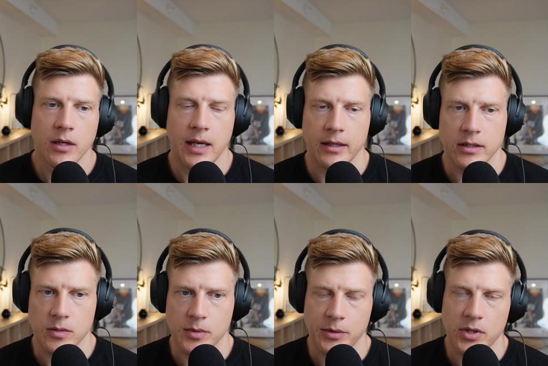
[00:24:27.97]
and
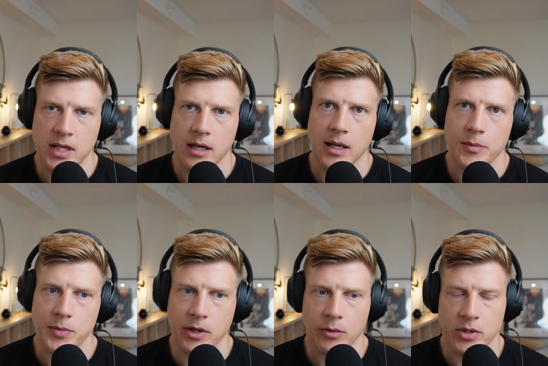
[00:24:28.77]
subscribe to the channel. It
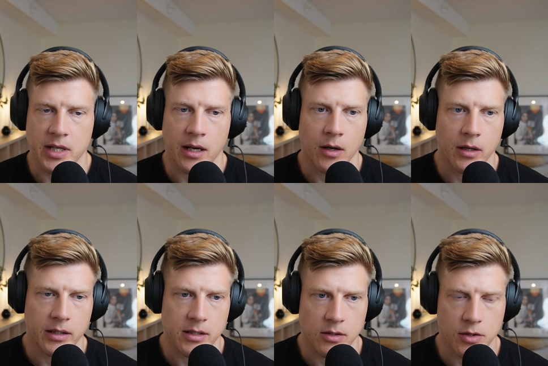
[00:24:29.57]
helps me grow the channel
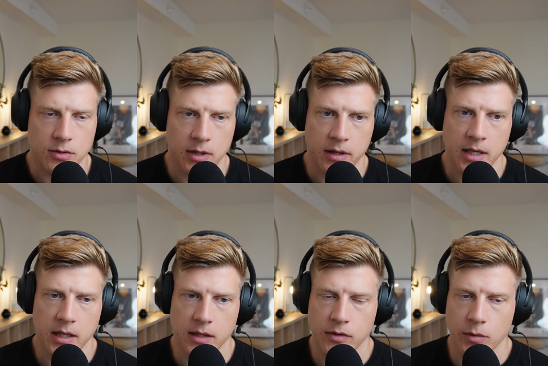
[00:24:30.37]
and doesn't cost you anything.
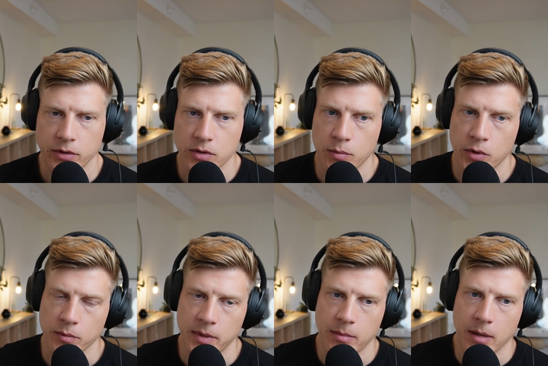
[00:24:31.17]
And if you want to
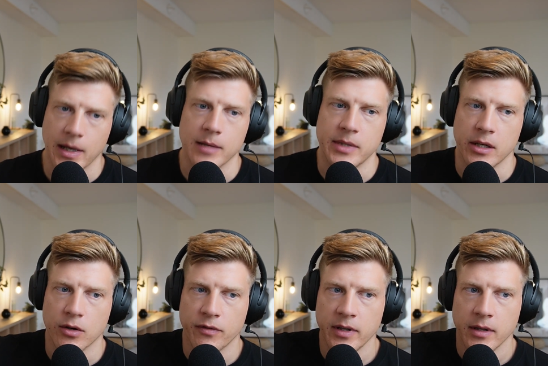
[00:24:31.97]
support me by buying me a
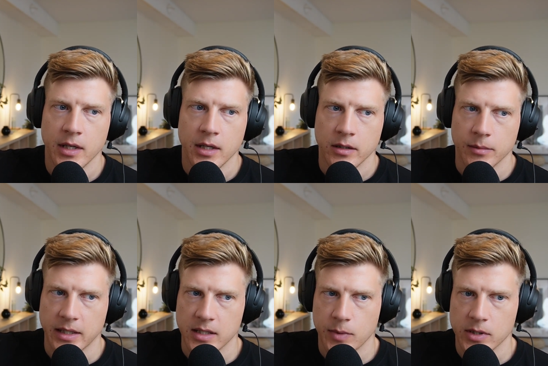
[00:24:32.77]
coffee to
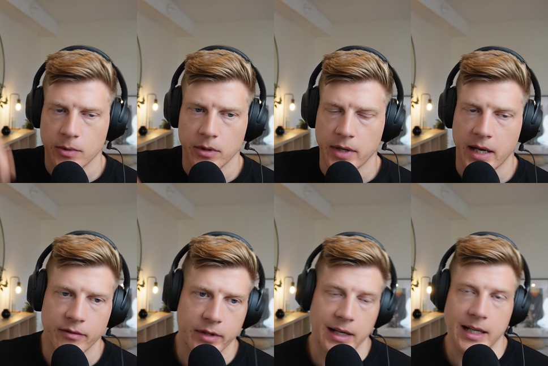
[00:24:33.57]
make this possible, you
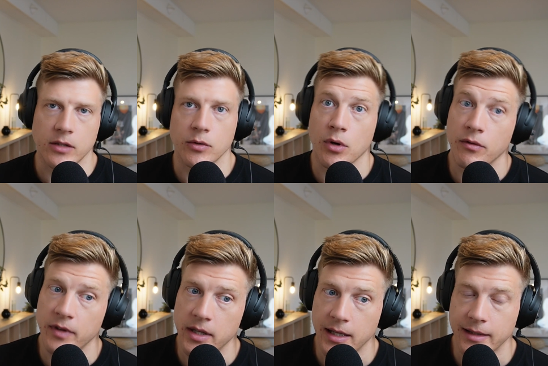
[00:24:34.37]
have the link to
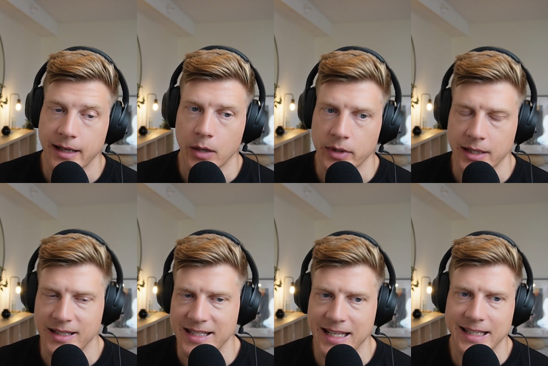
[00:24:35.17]
Ko-fi down
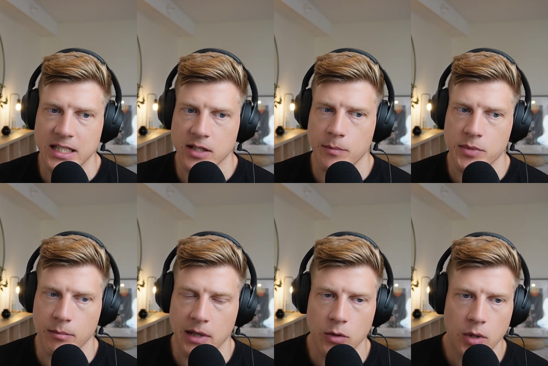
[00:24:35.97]
in the
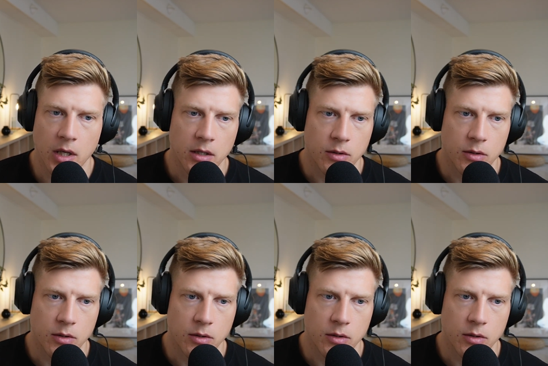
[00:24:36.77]
description below.